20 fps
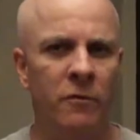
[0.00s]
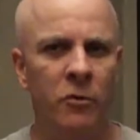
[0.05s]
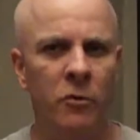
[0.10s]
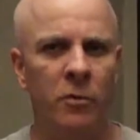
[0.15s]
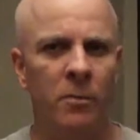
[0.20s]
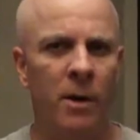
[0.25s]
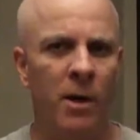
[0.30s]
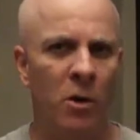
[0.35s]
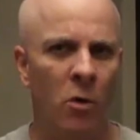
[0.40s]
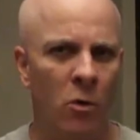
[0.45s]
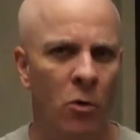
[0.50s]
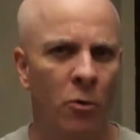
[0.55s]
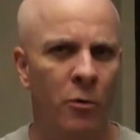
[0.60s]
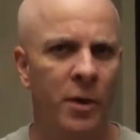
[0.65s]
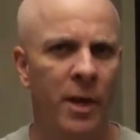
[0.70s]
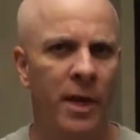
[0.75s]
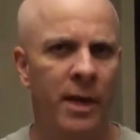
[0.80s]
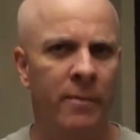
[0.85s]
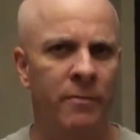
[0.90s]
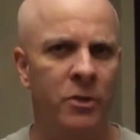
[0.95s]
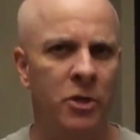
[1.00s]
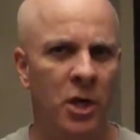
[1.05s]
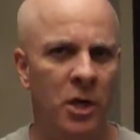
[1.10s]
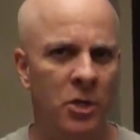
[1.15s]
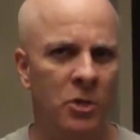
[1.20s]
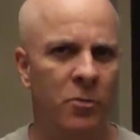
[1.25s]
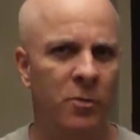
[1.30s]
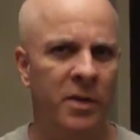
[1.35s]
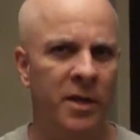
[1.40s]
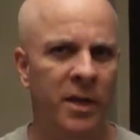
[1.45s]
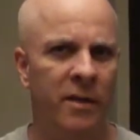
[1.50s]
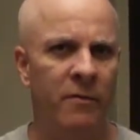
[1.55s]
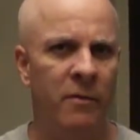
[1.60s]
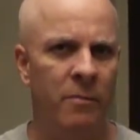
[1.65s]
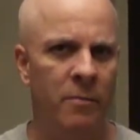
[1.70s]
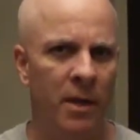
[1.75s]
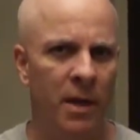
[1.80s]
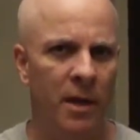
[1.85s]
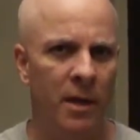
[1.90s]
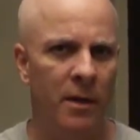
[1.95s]
doing my whole name, Joshua
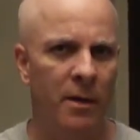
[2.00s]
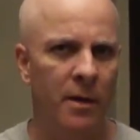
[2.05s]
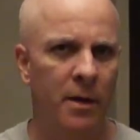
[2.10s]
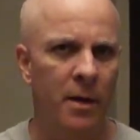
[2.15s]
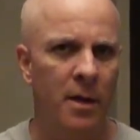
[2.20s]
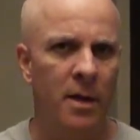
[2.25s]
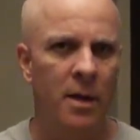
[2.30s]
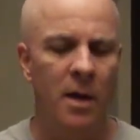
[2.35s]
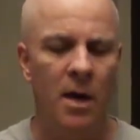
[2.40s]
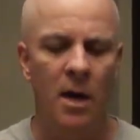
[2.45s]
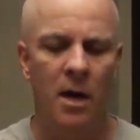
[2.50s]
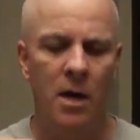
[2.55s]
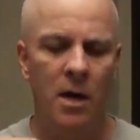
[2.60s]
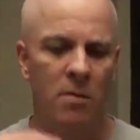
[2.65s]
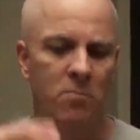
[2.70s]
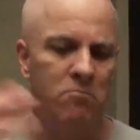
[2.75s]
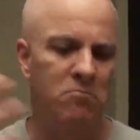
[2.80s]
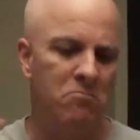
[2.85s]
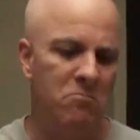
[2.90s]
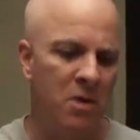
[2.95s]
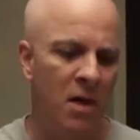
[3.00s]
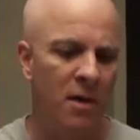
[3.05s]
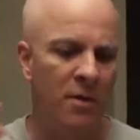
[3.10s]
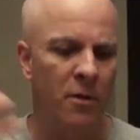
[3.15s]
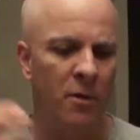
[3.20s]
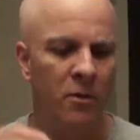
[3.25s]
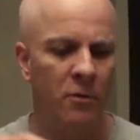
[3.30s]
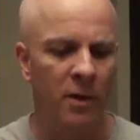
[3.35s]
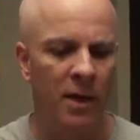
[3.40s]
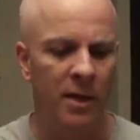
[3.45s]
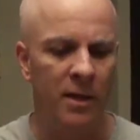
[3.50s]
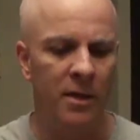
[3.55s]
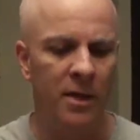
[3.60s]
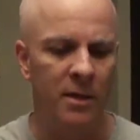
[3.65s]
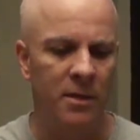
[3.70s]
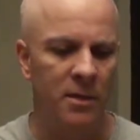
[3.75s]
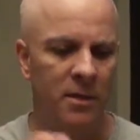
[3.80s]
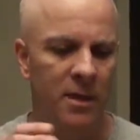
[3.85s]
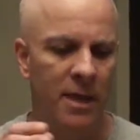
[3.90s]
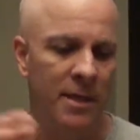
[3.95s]
David Bellin. I thought, okay,
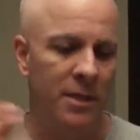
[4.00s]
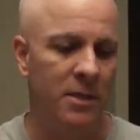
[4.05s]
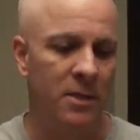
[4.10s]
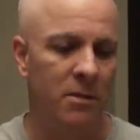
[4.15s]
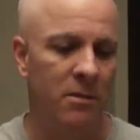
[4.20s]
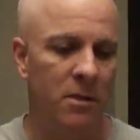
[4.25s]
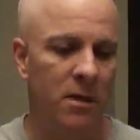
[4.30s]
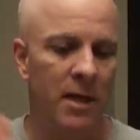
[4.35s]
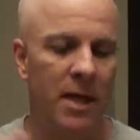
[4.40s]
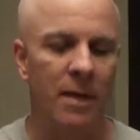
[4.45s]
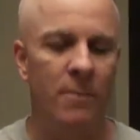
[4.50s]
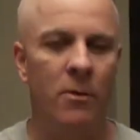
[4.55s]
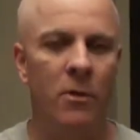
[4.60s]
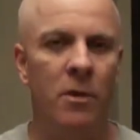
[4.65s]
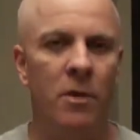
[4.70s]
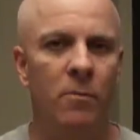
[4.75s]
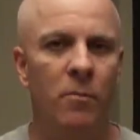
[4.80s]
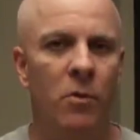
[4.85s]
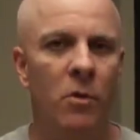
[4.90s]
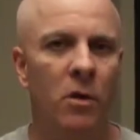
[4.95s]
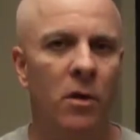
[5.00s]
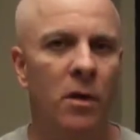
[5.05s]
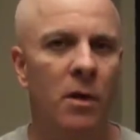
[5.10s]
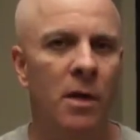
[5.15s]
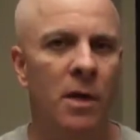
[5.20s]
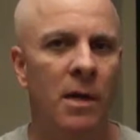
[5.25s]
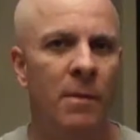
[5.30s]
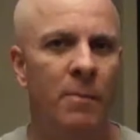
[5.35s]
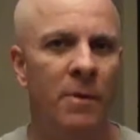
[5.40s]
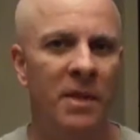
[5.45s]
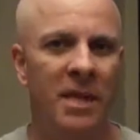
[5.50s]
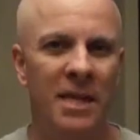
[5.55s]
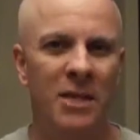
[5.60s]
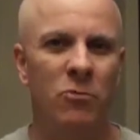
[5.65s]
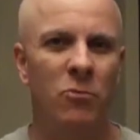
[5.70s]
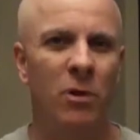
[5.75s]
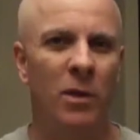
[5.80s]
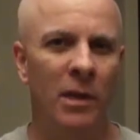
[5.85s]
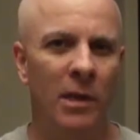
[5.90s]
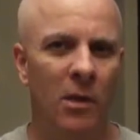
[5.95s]
that's the name on the book, but
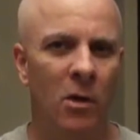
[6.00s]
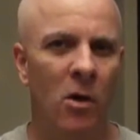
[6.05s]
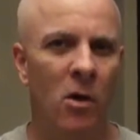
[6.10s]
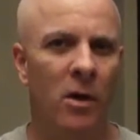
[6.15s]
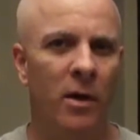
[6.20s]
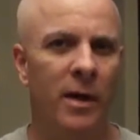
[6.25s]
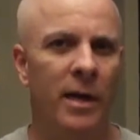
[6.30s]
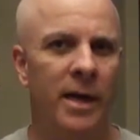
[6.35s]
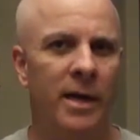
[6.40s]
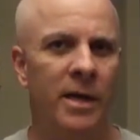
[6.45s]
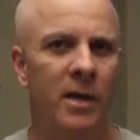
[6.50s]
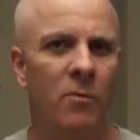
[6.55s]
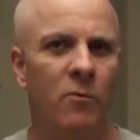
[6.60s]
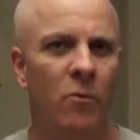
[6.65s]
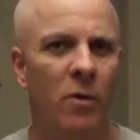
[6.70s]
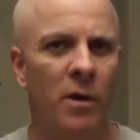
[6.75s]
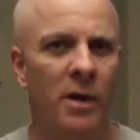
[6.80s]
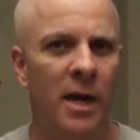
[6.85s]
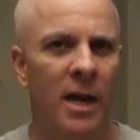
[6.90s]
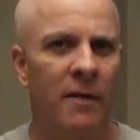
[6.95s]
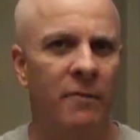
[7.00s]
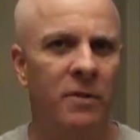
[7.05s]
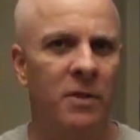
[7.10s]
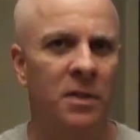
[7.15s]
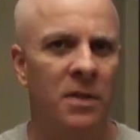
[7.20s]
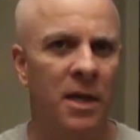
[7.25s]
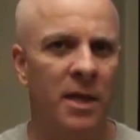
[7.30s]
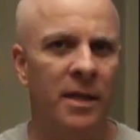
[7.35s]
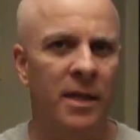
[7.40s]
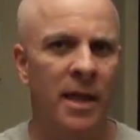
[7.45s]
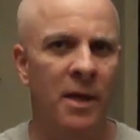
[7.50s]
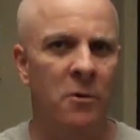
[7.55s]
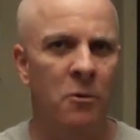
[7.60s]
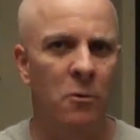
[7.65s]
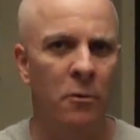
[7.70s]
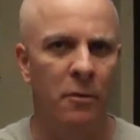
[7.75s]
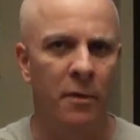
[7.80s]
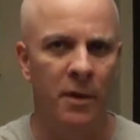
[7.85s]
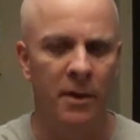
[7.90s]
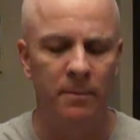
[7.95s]
that's really long, and I didn't want to have to sign that
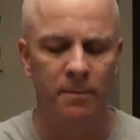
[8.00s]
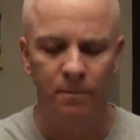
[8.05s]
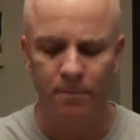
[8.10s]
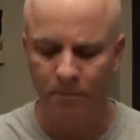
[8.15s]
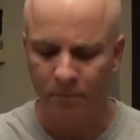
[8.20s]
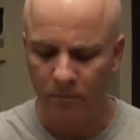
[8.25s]
whole thing.